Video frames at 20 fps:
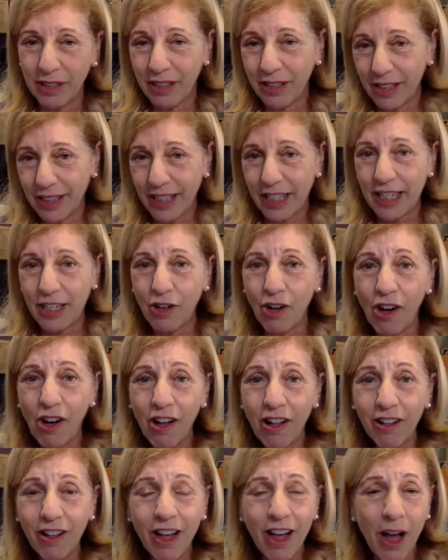at City
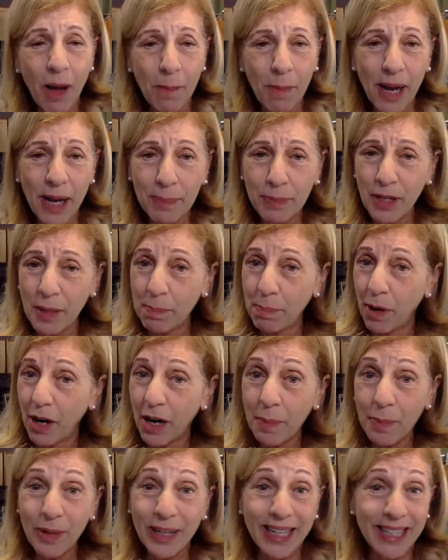Hall, piped up,
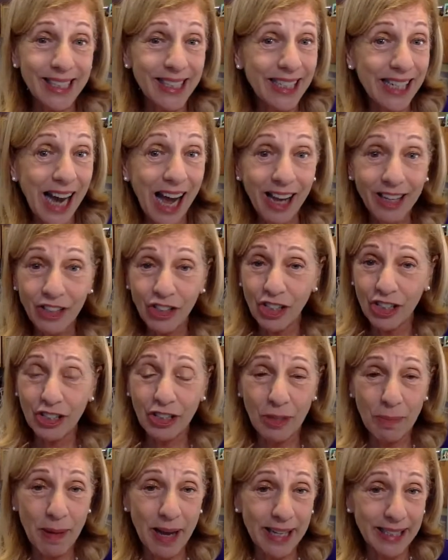Barbara, it's not just
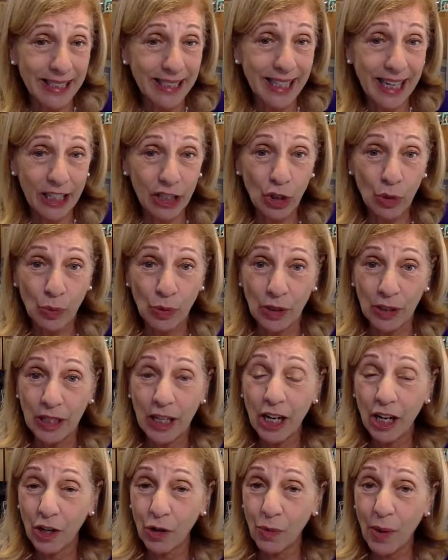about
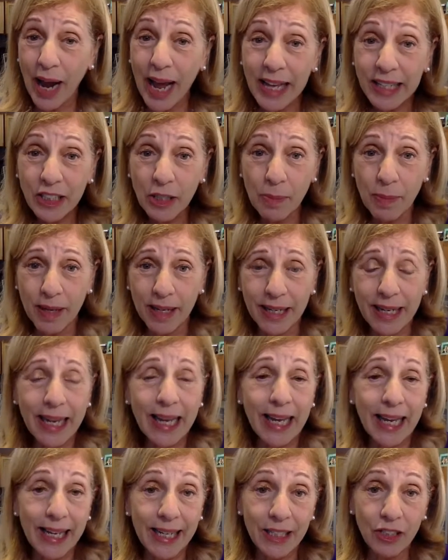sexual harassment,
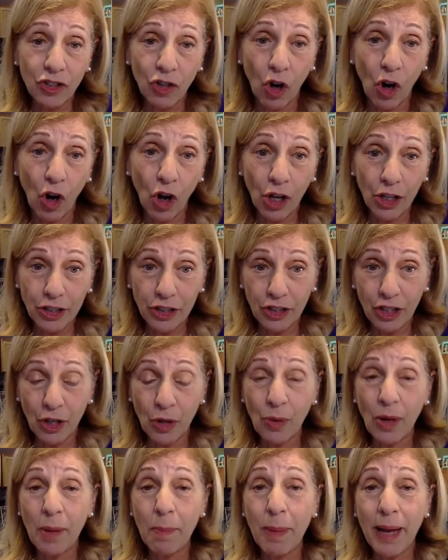it's
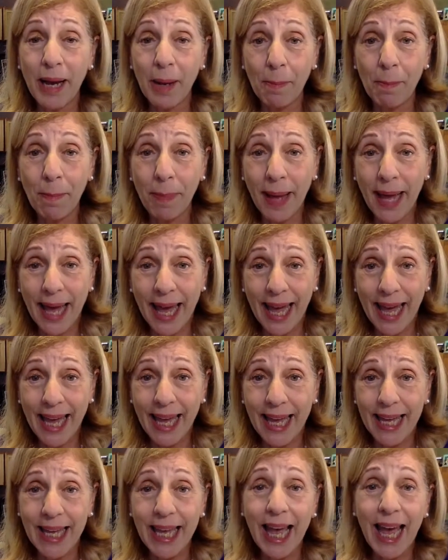also about
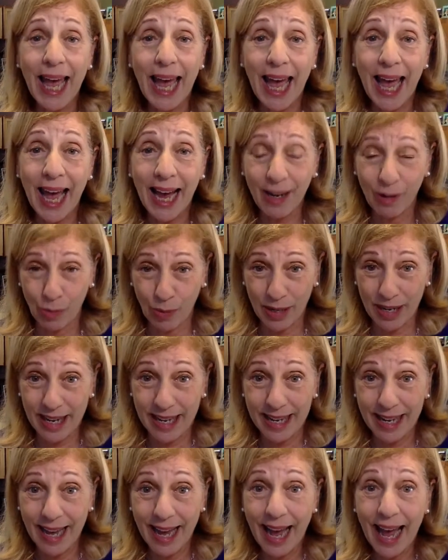pay
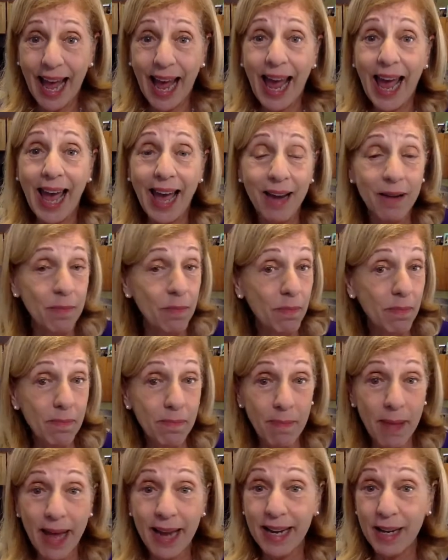equity. And
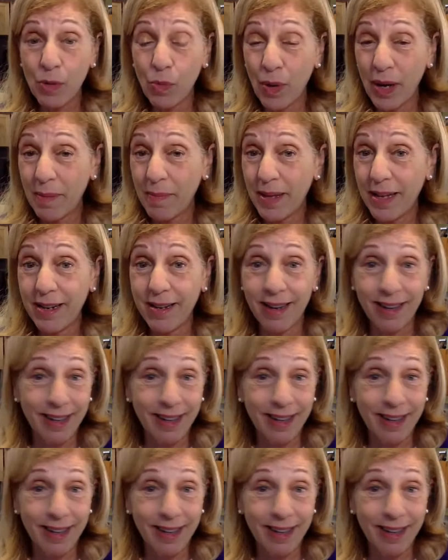many women,